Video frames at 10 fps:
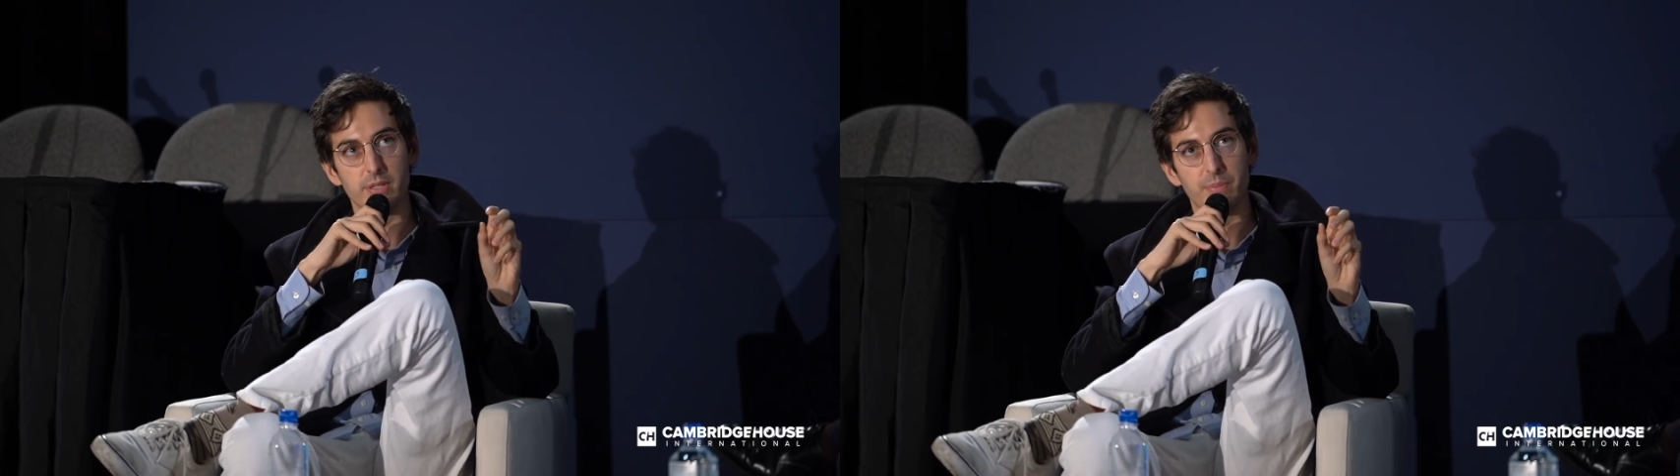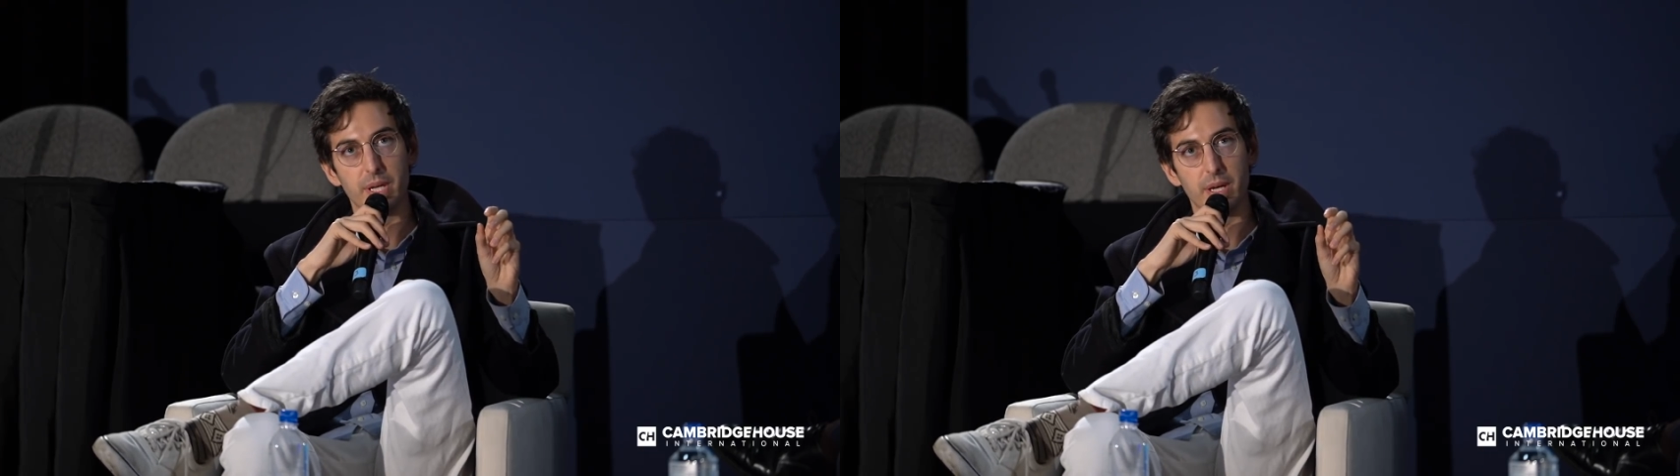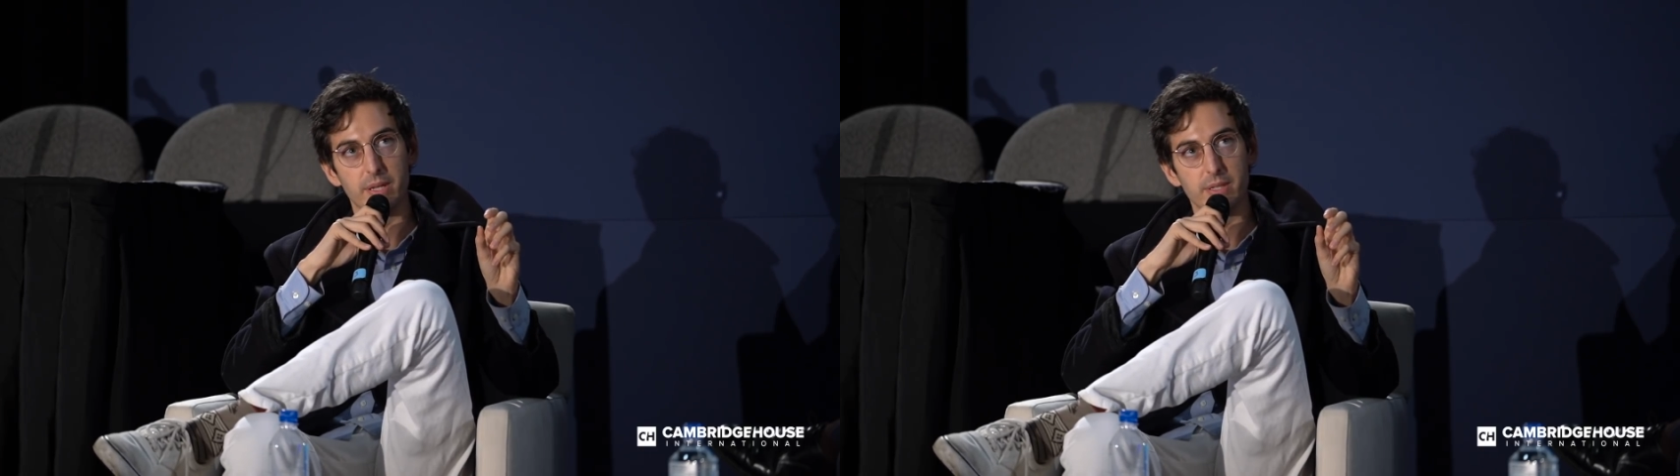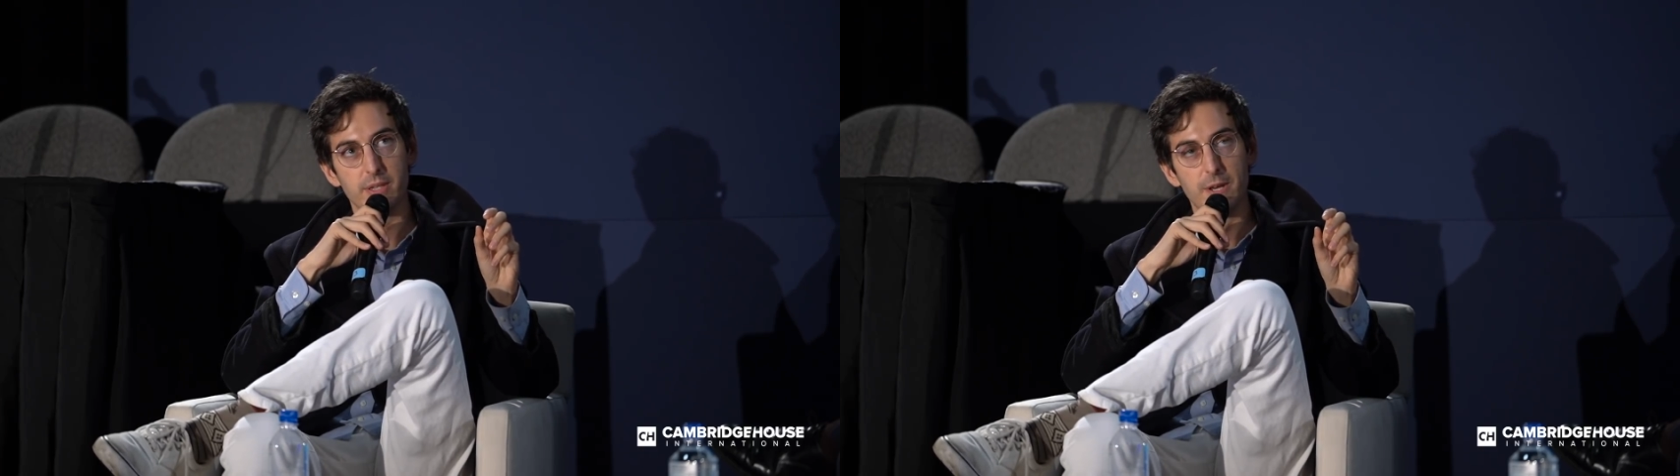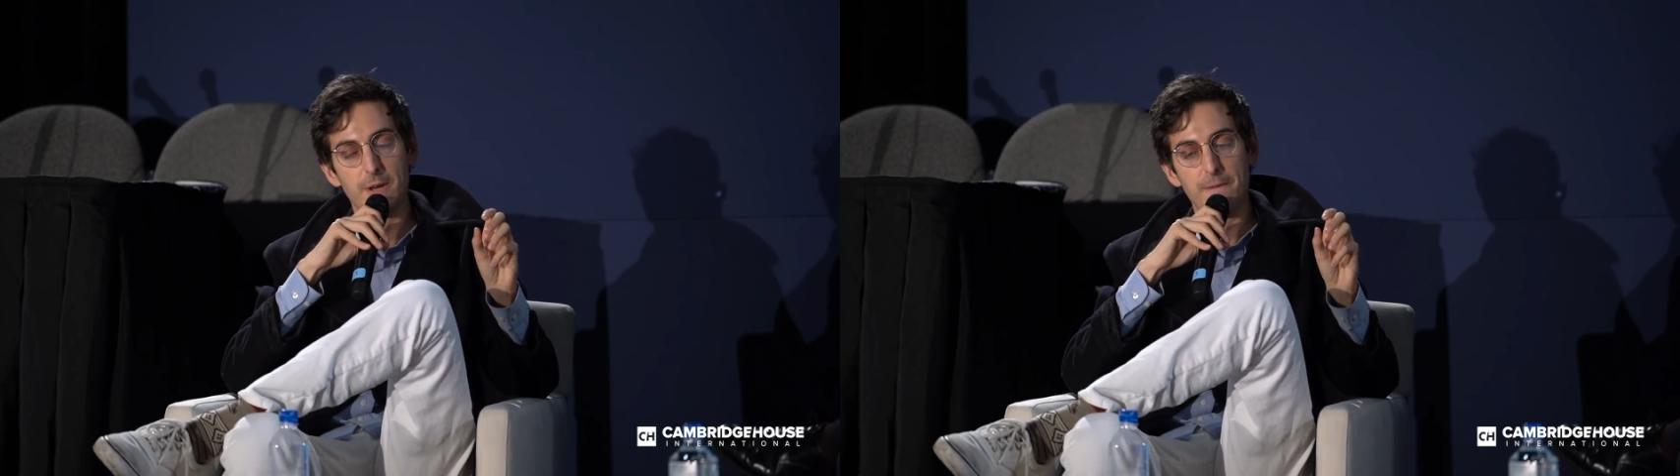because,
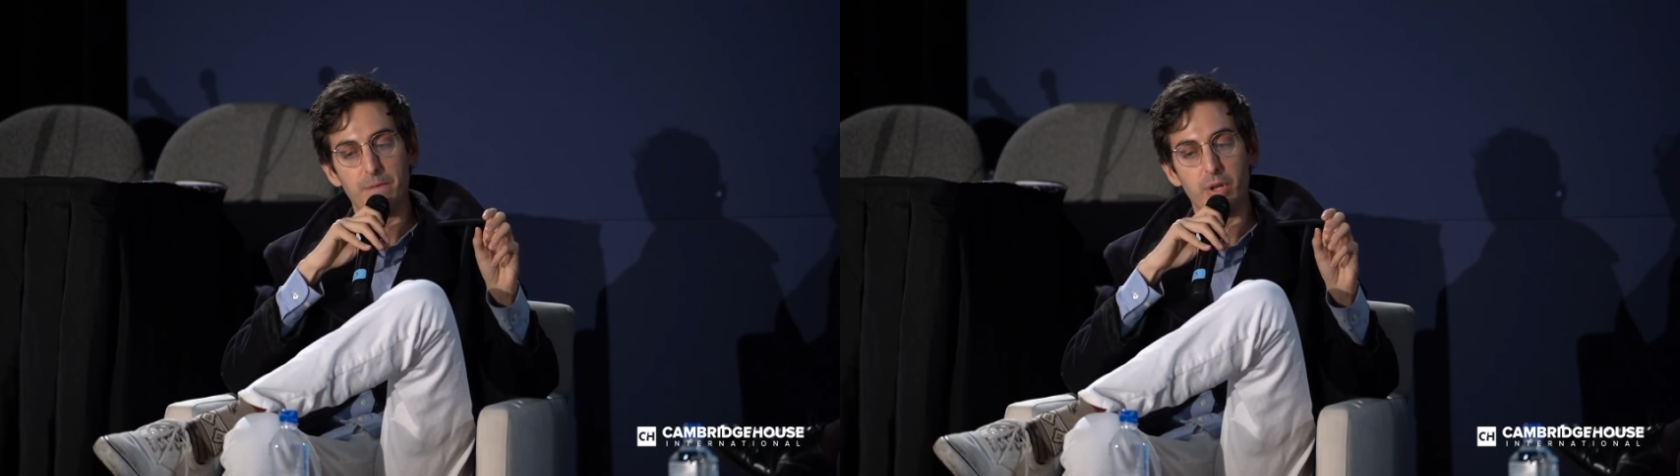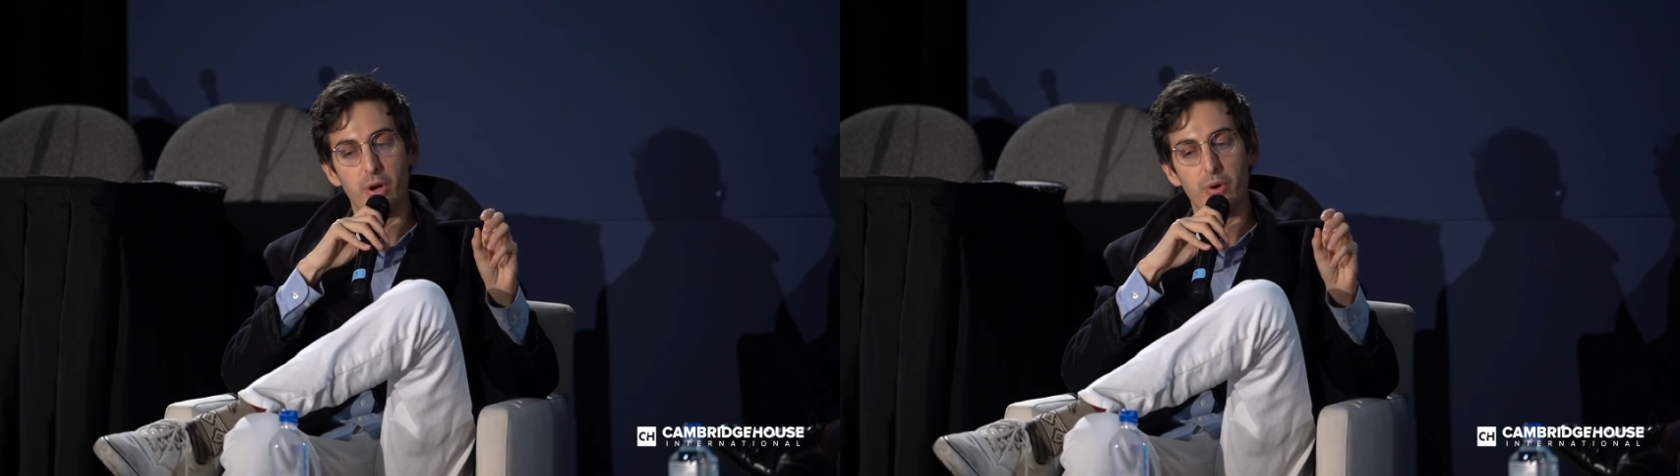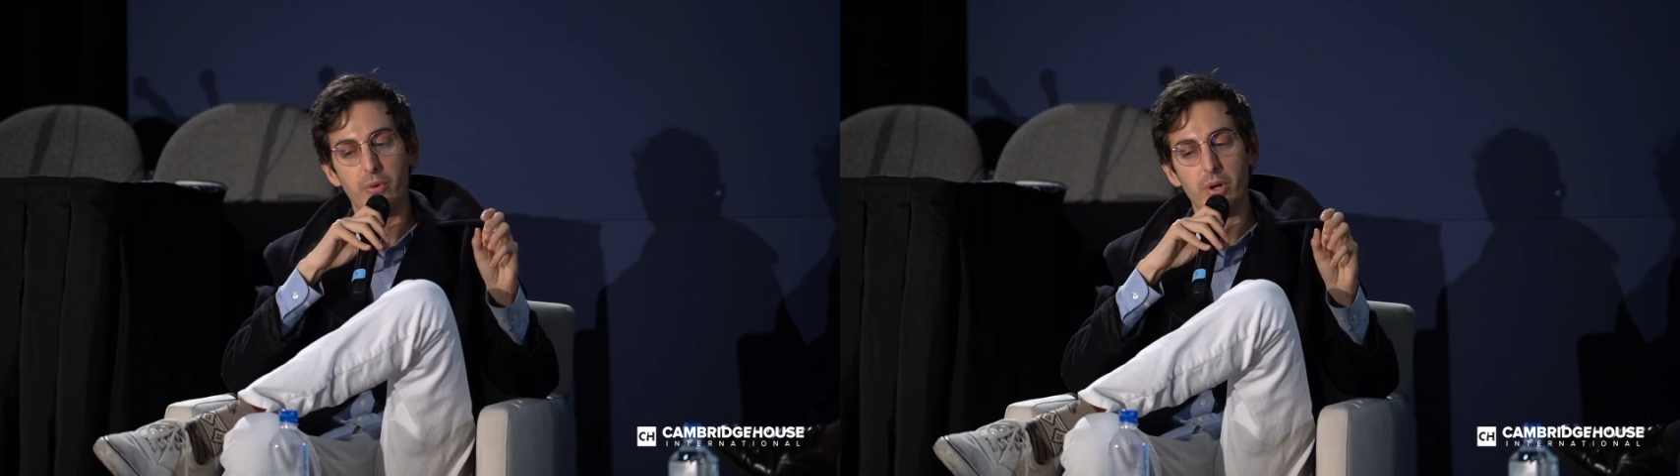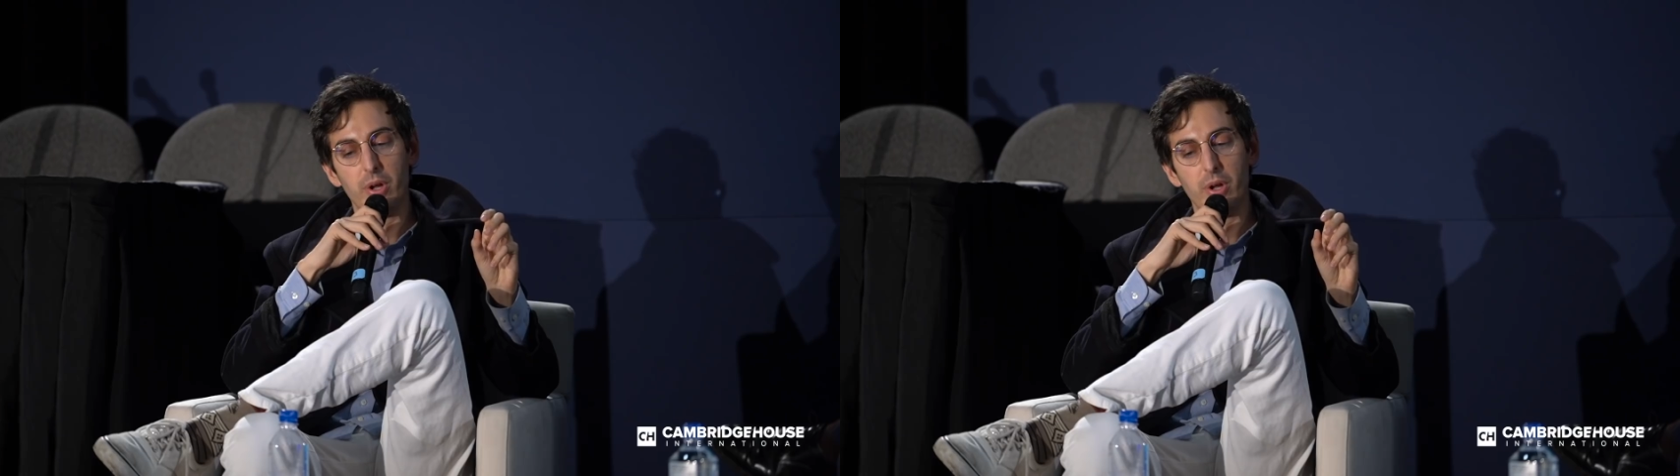you know,